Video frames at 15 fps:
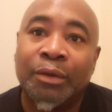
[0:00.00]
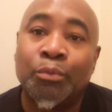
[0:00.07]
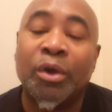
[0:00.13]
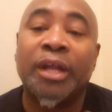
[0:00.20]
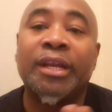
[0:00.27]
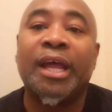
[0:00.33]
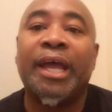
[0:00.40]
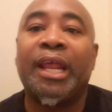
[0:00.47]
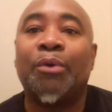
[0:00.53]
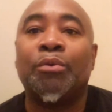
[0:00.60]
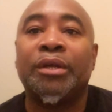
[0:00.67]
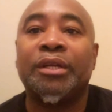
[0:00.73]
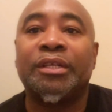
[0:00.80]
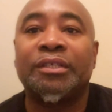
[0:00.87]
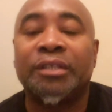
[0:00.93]
One night I
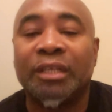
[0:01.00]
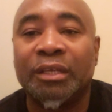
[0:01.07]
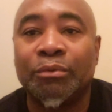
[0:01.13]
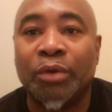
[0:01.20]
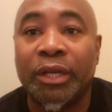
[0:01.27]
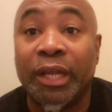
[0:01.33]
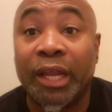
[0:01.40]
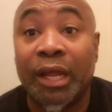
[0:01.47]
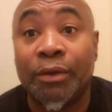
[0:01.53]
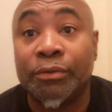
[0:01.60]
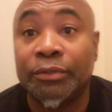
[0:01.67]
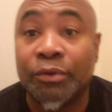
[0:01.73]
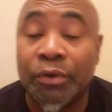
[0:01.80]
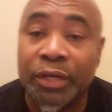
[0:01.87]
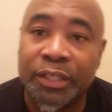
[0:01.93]
went to sleep. One night I
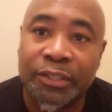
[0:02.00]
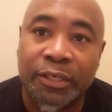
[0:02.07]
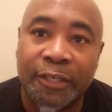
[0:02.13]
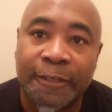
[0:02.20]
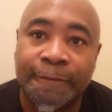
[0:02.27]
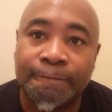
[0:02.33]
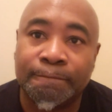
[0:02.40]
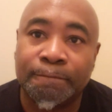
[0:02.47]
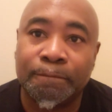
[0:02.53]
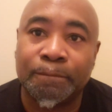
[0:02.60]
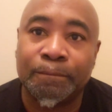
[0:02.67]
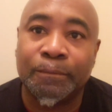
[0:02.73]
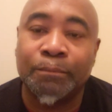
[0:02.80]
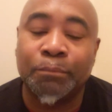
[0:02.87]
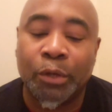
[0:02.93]
was going to sleep.
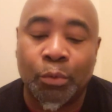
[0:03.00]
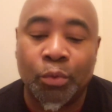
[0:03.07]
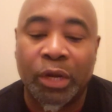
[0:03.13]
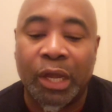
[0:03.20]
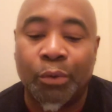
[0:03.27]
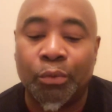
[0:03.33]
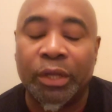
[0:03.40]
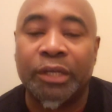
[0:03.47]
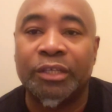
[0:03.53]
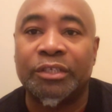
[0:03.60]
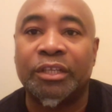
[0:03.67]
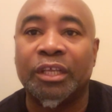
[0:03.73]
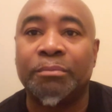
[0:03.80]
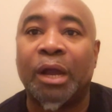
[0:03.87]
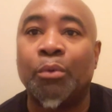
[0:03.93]
But when I went to
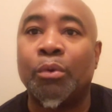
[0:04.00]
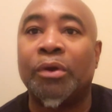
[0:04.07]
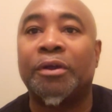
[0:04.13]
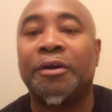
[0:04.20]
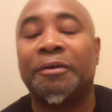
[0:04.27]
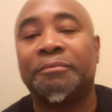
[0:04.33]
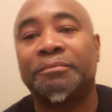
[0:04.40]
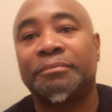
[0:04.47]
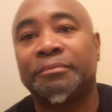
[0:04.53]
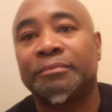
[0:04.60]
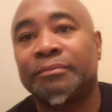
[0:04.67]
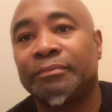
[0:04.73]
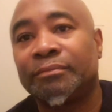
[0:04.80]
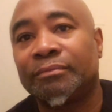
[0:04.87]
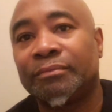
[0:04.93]
sleep, I woke up.
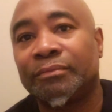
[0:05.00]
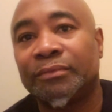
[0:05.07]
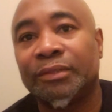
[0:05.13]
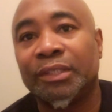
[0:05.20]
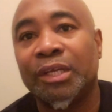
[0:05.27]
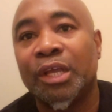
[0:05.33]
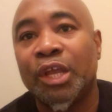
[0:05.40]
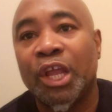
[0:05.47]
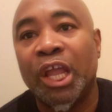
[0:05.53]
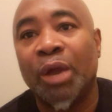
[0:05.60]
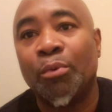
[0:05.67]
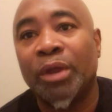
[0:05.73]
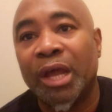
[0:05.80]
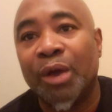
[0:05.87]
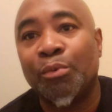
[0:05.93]

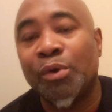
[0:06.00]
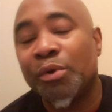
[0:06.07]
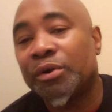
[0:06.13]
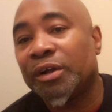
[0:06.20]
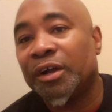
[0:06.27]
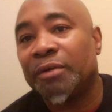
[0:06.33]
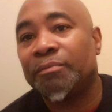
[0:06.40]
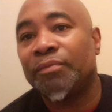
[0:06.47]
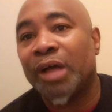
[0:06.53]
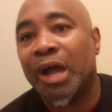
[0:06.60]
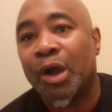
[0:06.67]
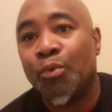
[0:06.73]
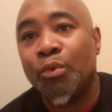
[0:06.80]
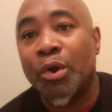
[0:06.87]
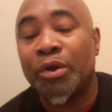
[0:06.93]
And when I woke
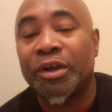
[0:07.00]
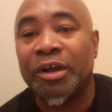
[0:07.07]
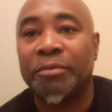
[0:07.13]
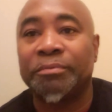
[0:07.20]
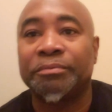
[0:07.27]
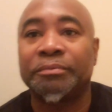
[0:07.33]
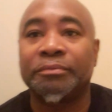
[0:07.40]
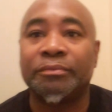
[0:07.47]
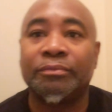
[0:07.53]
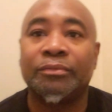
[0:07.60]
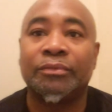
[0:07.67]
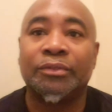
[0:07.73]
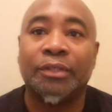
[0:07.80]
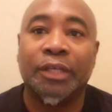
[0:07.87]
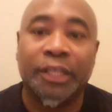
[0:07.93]
up
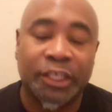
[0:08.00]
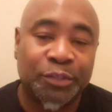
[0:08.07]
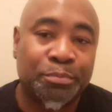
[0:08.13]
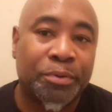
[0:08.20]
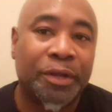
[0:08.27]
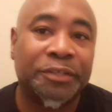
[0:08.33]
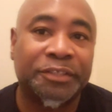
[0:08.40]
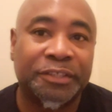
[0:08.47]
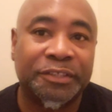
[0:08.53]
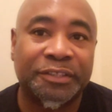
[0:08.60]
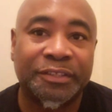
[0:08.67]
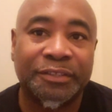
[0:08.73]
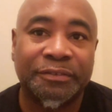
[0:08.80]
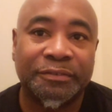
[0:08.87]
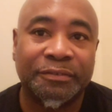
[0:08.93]
in his
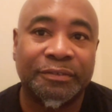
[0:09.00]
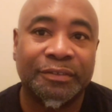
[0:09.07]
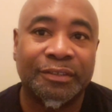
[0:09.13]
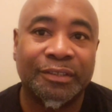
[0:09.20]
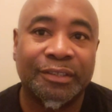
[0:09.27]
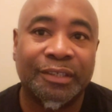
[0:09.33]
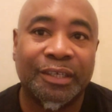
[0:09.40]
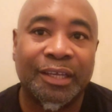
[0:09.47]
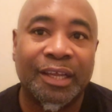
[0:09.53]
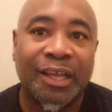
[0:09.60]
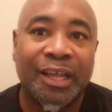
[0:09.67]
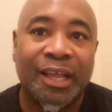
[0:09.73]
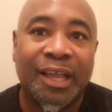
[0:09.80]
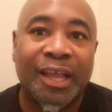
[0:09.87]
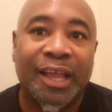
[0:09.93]
presence.
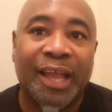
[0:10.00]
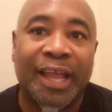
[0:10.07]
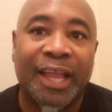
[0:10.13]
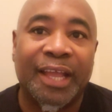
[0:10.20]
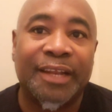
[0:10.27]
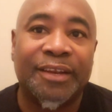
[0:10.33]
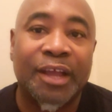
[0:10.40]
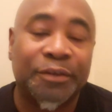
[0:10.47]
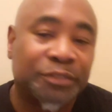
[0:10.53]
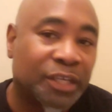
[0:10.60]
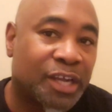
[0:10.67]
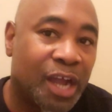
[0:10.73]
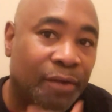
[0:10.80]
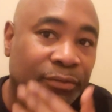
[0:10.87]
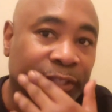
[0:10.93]
And there was a
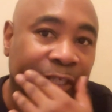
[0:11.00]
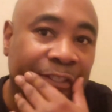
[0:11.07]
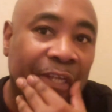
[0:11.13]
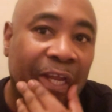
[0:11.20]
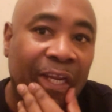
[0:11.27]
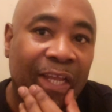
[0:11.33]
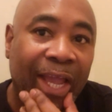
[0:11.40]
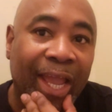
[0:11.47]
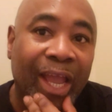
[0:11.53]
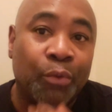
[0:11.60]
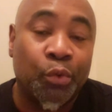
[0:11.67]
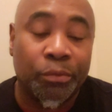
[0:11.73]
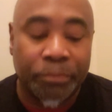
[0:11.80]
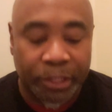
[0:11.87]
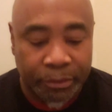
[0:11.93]
conversation that he had
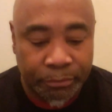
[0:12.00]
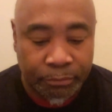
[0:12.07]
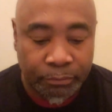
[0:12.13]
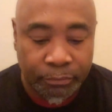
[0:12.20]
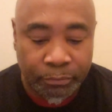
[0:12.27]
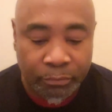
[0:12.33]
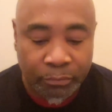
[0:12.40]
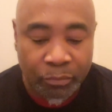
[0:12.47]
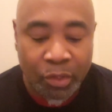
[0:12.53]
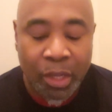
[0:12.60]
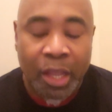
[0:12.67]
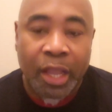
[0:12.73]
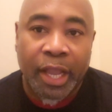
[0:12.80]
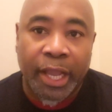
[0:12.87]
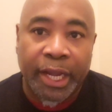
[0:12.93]
with me.
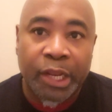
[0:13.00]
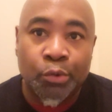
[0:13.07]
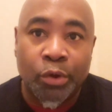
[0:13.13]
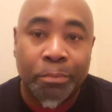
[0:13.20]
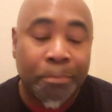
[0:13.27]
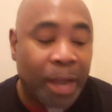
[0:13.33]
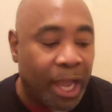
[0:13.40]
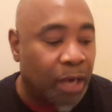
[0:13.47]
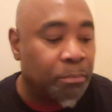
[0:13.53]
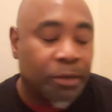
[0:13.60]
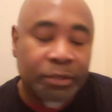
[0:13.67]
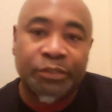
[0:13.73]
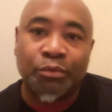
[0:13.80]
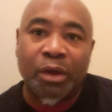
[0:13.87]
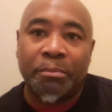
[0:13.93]
And he reminded me
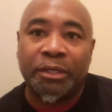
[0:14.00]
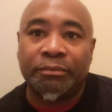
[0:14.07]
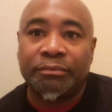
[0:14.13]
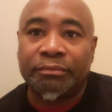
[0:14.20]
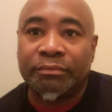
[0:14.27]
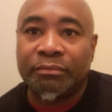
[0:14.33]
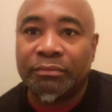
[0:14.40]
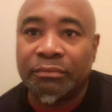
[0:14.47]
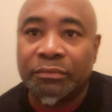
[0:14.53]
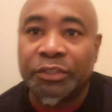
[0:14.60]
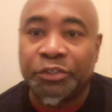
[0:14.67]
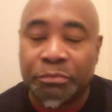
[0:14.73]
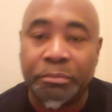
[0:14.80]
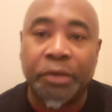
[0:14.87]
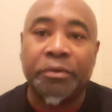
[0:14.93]
of this woman, the
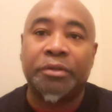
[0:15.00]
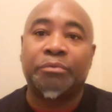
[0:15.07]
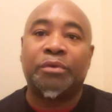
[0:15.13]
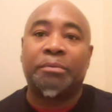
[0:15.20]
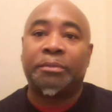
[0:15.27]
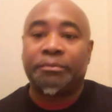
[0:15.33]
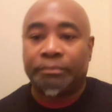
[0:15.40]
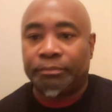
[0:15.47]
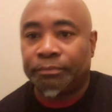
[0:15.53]
Samaritan woman.